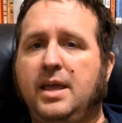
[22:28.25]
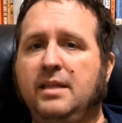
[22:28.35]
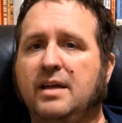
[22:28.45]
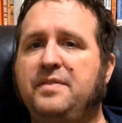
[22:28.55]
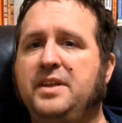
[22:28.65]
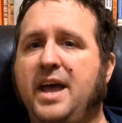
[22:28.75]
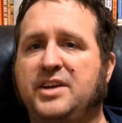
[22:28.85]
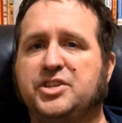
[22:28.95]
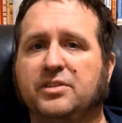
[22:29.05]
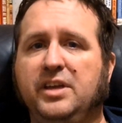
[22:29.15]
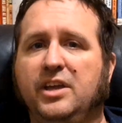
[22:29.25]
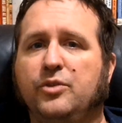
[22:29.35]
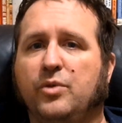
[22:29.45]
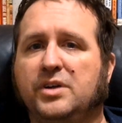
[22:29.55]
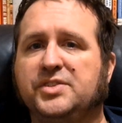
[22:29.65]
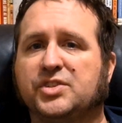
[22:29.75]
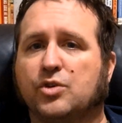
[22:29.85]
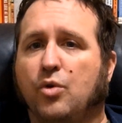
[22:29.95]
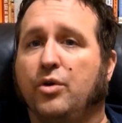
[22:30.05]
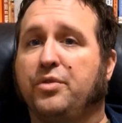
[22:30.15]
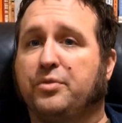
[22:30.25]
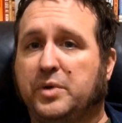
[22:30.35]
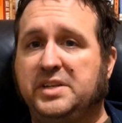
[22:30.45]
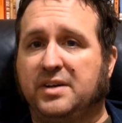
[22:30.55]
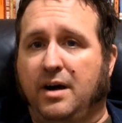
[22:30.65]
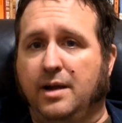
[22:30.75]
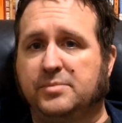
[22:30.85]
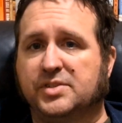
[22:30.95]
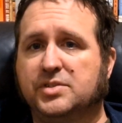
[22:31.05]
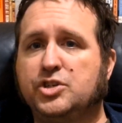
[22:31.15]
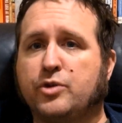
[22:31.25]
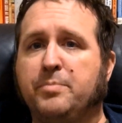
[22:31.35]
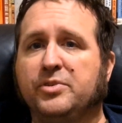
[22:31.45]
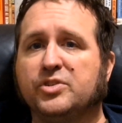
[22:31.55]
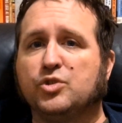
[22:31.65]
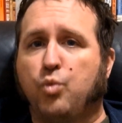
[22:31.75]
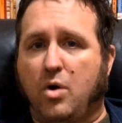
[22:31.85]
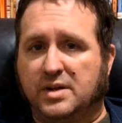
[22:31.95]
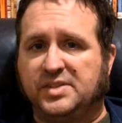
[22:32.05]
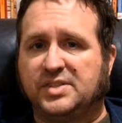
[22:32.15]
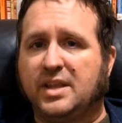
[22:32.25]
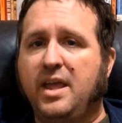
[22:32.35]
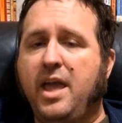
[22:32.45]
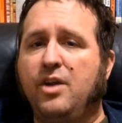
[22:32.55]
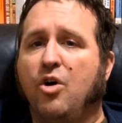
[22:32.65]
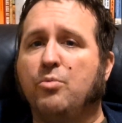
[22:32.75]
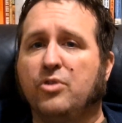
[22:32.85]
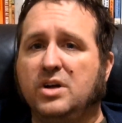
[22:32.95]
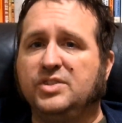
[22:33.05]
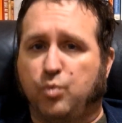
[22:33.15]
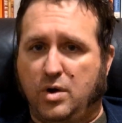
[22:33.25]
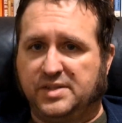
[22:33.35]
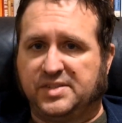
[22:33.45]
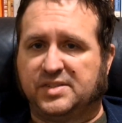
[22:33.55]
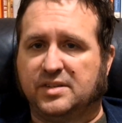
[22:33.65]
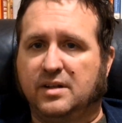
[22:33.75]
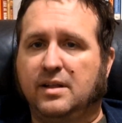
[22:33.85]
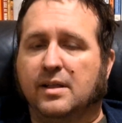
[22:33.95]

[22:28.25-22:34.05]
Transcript: He led the National League in runs scored 3 times, triples once, and home runs once.